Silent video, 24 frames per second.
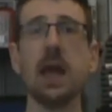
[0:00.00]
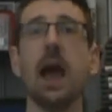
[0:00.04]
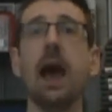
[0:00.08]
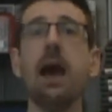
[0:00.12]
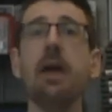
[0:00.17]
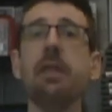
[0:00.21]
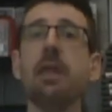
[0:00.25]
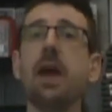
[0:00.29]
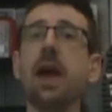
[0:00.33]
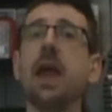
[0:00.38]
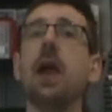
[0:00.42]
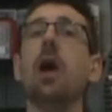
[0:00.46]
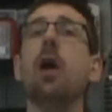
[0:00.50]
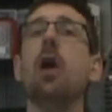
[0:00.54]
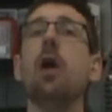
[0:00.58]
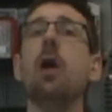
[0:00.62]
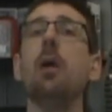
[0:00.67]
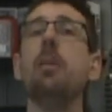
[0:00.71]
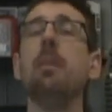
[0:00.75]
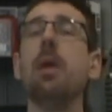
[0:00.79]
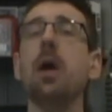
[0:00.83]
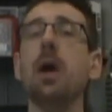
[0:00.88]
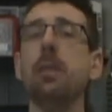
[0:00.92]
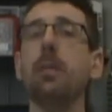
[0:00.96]
And they
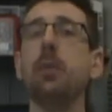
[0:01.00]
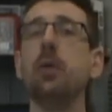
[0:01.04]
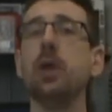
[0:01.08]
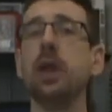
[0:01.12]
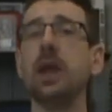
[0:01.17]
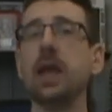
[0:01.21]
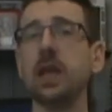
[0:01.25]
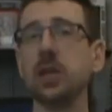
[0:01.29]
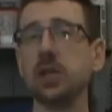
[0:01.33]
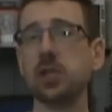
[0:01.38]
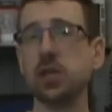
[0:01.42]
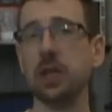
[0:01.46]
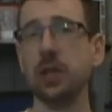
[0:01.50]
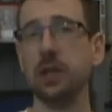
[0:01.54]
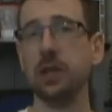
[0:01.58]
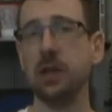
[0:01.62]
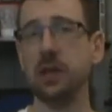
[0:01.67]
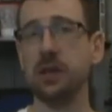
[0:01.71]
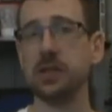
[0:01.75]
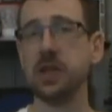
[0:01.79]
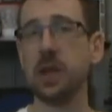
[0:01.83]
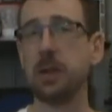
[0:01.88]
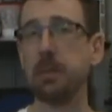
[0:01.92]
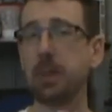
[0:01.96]
are my
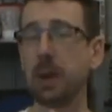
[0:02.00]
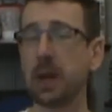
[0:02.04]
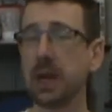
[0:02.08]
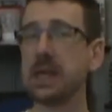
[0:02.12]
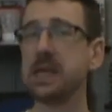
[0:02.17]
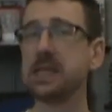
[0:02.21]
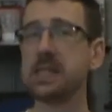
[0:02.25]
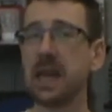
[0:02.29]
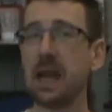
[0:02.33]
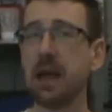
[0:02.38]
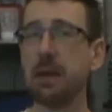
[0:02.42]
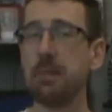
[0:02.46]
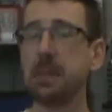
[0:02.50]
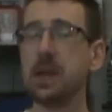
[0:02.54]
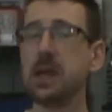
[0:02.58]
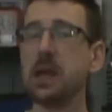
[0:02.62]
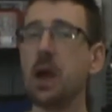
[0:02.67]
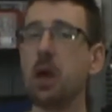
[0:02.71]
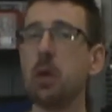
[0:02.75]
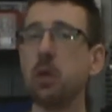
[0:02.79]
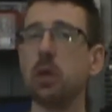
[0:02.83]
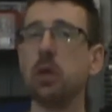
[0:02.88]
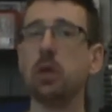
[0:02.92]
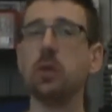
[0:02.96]
predictions. Please let me
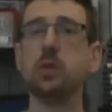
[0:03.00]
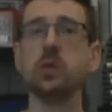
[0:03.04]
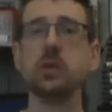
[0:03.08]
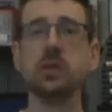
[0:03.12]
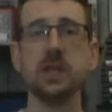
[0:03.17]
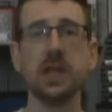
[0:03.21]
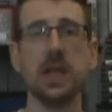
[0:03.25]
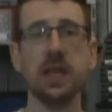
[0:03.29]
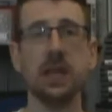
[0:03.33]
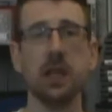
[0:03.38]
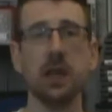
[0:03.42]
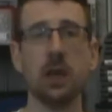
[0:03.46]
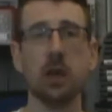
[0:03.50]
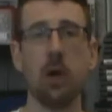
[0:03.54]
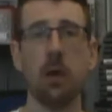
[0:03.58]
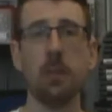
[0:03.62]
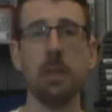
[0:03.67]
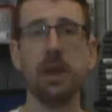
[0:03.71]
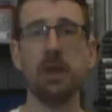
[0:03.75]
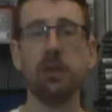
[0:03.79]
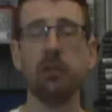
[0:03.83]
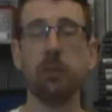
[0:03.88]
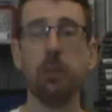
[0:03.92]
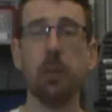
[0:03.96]
know yours in the
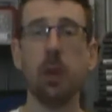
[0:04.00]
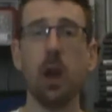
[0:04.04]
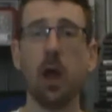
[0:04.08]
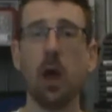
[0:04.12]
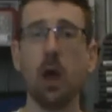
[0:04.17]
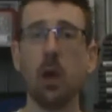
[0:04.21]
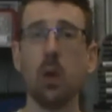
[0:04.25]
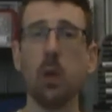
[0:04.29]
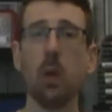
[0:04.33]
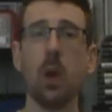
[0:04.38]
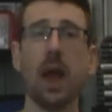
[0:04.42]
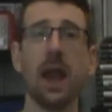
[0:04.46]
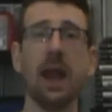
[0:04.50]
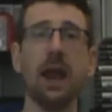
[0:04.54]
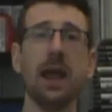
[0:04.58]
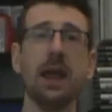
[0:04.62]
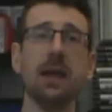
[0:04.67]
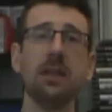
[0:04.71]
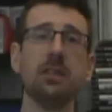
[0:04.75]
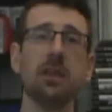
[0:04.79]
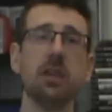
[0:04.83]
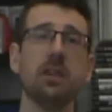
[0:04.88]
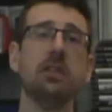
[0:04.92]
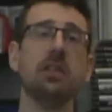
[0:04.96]
comments below. And
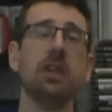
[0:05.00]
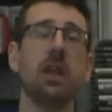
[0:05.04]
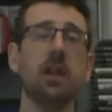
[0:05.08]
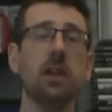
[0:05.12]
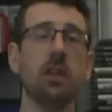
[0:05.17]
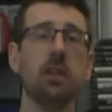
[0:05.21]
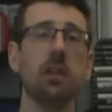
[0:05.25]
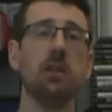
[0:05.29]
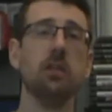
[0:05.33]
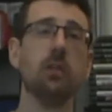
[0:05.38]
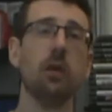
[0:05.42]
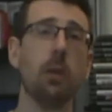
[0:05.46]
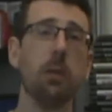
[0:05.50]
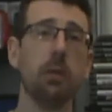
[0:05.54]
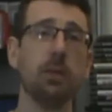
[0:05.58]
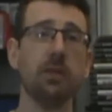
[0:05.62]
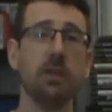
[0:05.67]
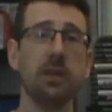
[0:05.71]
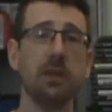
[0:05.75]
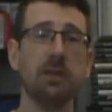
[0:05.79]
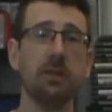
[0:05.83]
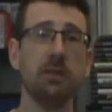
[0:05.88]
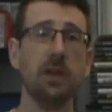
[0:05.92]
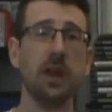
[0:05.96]
as I said at the top of
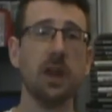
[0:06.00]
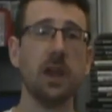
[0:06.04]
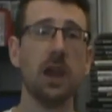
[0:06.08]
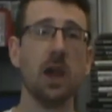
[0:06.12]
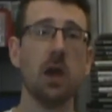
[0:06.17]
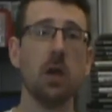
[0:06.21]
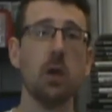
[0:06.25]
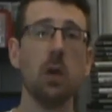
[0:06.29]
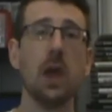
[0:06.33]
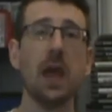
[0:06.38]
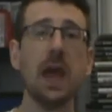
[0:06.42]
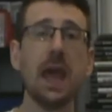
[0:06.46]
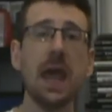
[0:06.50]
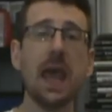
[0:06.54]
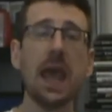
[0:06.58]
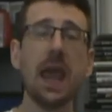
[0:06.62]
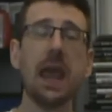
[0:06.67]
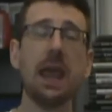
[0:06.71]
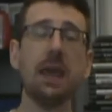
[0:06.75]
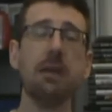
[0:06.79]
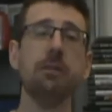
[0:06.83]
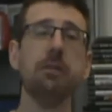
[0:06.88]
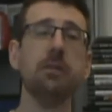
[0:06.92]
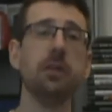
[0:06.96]
this video,
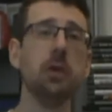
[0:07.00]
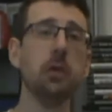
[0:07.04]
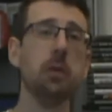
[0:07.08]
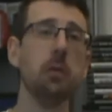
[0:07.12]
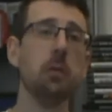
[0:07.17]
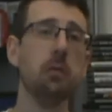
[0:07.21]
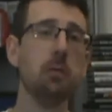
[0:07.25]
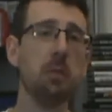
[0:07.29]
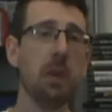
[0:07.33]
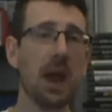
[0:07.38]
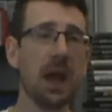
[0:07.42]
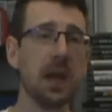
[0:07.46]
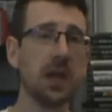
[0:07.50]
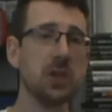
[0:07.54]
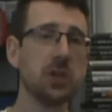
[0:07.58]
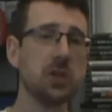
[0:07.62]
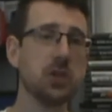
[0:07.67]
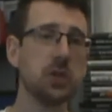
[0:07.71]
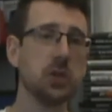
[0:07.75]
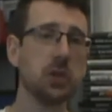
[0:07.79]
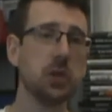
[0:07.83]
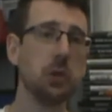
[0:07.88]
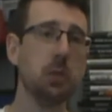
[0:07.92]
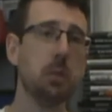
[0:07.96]
if you
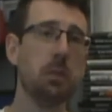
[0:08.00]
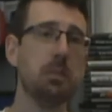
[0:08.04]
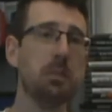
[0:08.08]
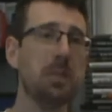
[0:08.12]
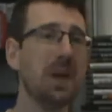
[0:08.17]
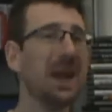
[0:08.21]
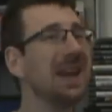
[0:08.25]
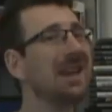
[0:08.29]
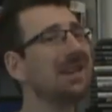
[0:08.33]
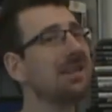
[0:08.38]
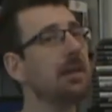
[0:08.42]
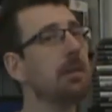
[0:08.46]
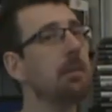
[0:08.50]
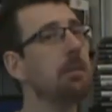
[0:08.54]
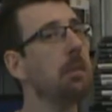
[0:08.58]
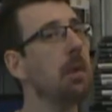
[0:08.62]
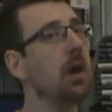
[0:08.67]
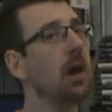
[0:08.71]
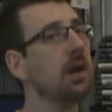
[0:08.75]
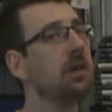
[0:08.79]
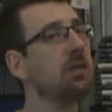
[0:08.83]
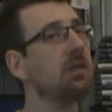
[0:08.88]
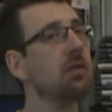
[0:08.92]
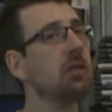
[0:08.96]
manage to beat
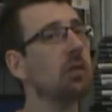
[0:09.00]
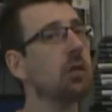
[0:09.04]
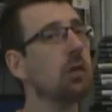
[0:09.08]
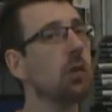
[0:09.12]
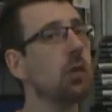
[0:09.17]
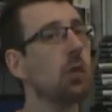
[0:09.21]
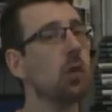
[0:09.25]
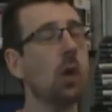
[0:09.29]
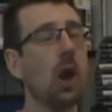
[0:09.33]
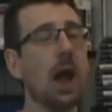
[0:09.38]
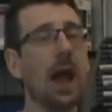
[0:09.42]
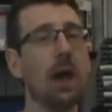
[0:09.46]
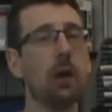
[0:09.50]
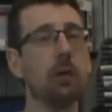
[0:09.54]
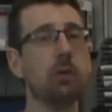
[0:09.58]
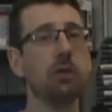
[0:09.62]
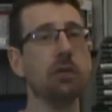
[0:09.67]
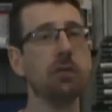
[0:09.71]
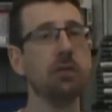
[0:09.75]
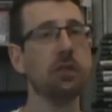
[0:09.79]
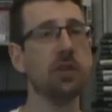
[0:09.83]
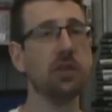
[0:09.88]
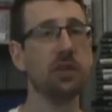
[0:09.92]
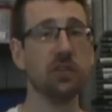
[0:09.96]
my score out
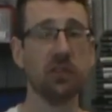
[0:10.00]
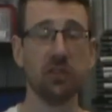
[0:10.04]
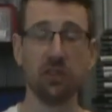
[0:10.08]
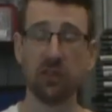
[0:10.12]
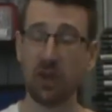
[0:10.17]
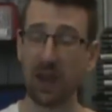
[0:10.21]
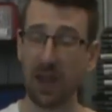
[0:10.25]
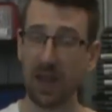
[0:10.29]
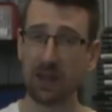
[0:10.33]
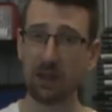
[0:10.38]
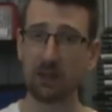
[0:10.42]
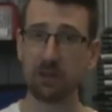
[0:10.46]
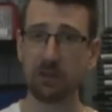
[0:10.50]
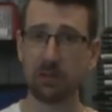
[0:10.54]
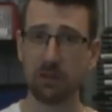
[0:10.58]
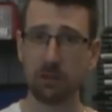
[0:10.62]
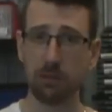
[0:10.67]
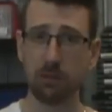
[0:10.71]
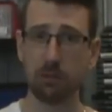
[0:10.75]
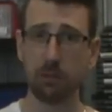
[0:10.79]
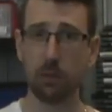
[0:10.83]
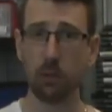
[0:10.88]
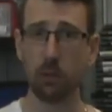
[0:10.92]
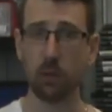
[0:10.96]
of 6
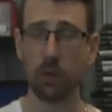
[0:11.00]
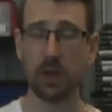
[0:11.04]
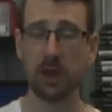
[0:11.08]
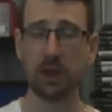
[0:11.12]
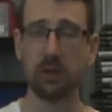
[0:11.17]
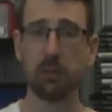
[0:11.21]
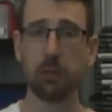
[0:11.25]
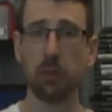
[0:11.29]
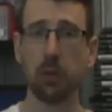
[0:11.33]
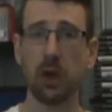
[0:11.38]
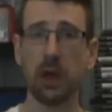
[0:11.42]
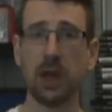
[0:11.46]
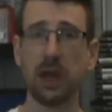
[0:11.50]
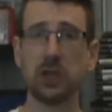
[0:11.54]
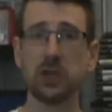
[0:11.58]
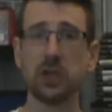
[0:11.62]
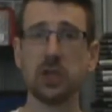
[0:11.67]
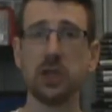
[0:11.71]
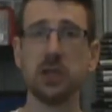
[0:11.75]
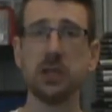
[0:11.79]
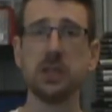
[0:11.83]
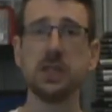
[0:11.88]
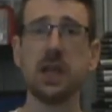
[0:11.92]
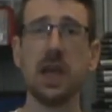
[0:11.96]
for these
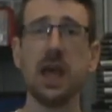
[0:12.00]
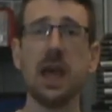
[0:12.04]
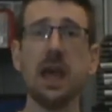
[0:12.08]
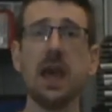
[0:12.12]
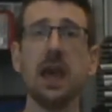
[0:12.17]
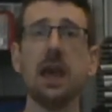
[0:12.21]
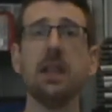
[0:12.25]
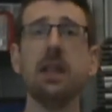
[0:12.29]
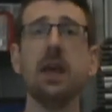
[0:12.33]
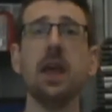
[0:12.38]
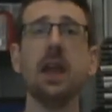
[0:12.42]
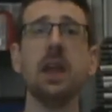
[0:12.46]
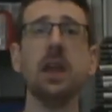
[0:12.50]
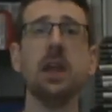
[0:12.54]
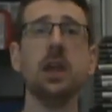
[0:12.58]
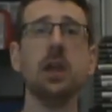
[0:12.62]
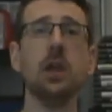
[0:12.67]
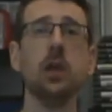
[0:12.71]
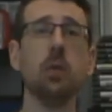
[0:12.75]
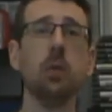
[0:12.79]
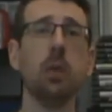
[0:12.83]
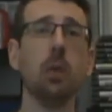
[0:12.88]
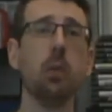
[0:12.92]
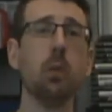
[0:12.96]
predictions, then
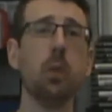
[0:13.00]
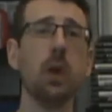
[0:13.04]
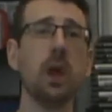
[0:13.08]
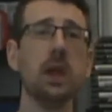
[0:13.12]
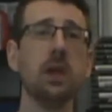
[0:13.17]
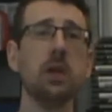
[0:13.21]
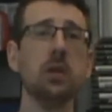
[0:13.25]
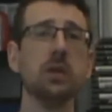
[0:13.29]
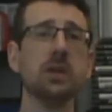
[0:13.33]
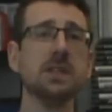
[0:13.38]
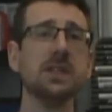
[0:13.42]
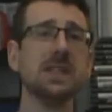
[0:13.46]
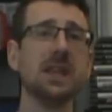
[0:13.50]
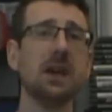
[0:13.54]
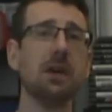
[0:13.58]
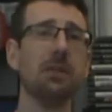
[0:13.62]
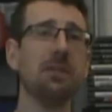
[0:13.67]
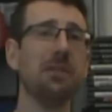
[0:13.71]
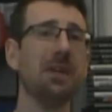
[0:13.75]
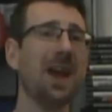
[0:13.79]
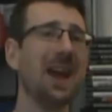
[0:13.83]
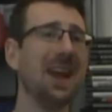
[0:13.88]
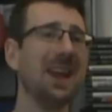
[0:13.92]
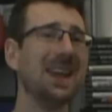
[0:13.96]
you will win
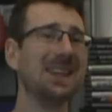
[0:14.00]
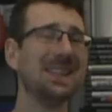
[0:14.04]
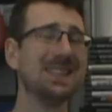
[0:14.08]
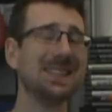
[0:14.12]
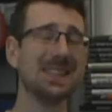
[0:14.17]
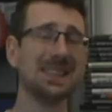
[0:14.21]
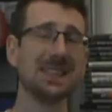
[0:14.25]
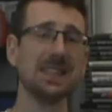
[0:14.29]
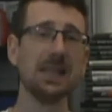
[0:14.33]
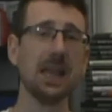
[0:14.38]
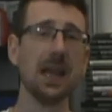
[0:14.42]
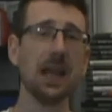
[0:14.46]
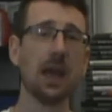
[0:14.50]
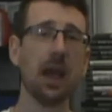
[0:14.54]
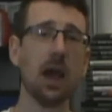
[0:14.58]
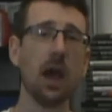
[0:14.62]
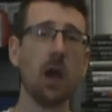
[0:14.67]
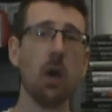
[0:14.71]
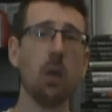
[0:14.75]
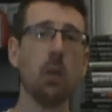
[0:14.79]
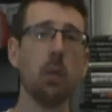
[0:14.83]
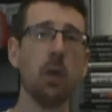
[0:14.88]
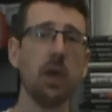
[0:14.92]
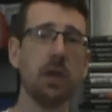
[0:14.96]
yourself a
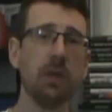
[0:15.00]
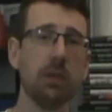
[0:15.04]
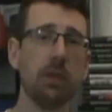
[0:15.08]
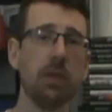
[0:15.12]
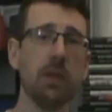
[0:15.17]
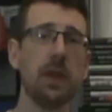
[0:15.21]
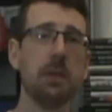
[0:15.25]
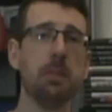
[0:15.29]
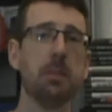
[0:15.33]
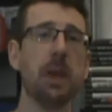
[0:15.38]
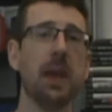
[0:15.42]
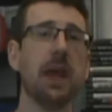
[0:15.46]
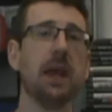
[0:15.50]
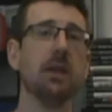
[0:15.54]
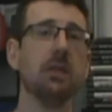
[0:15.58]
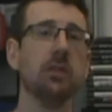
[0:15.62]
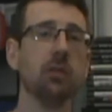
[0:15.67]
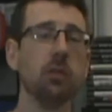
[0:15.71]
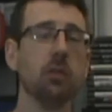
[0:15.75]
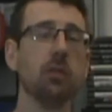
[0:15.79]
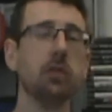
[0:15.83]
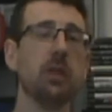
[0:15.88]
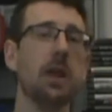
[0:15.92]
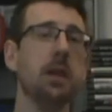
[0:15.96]
sticker with the
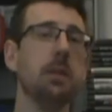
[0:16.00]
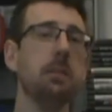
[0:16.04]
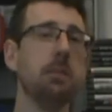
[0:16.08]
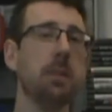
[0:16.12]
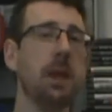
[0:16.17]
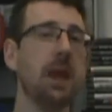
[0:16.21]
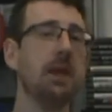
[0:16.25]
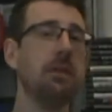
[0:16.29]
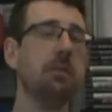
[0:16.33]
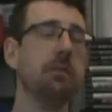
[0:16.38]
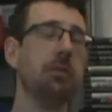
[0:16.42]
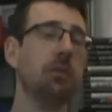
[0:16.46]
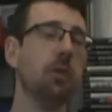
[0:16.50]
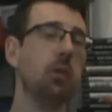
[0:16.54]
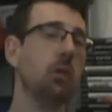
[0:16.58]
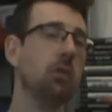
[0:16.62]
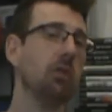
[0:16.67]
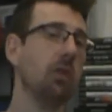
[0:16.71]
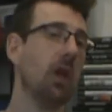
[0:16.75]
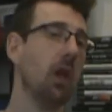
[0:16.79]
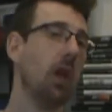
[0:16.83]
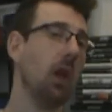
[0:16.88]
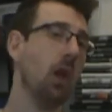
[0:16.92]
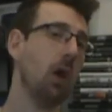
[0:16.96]
Pixels and
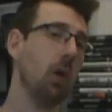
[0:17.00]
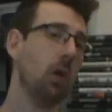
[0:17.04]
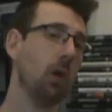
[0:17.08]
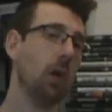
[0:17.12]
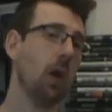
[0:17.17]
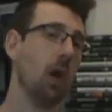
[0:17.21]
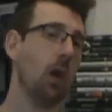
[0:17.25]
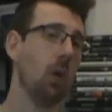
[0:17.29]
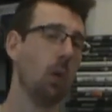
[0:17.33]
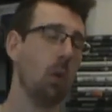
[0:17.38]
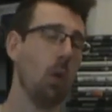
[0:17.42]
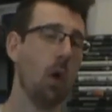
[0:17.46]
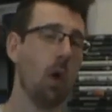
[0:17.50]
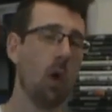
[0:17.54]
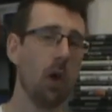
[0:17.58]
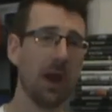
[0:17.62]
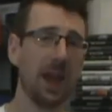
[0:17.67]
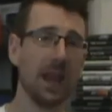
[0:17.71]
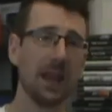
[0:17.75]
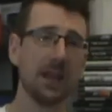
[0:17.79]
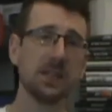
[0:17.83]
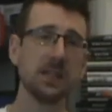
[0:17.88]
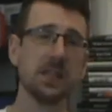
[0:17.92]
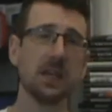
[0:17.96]
Pinfalls logo on
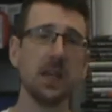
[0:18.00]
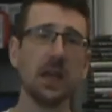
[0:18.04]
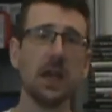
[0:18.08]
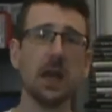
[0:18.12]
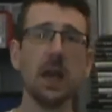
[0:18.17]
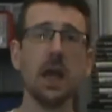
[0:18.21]
it.